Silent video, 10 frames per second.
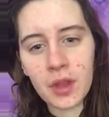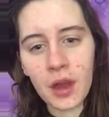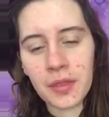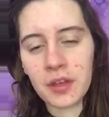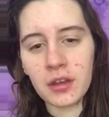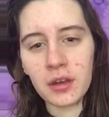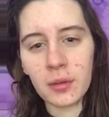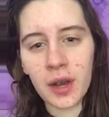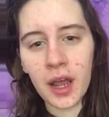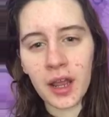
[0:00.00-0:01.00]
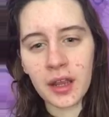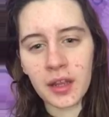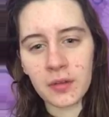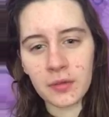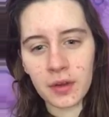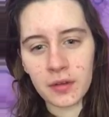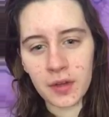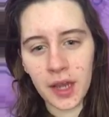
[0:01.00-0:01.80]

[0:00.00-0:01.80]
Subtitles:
authentic when I get in front of a